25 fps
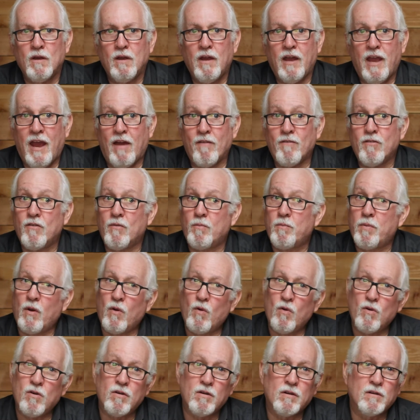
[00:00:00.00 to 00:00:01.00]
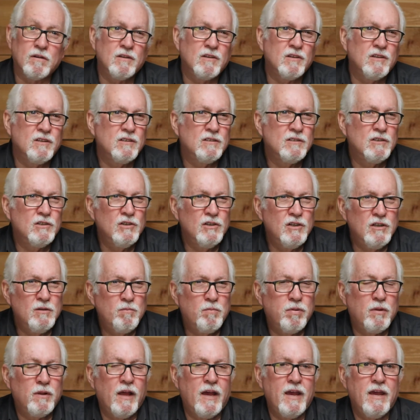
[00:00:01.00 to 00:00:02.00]
Average repair order
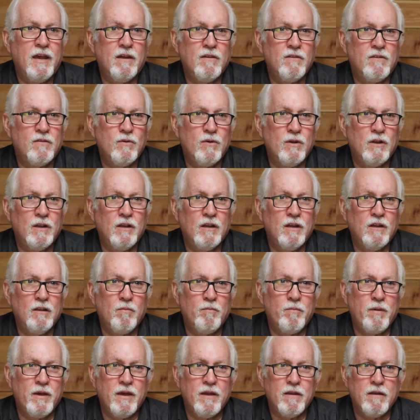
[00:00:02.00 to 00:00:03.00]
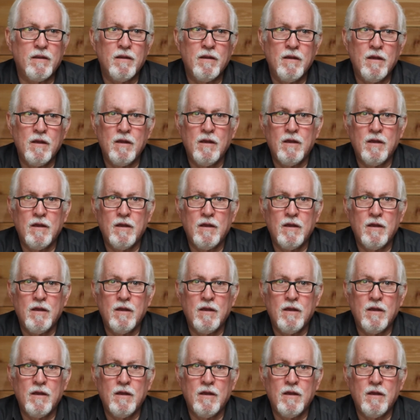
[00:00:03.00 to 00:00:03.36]
could play into it a little bit.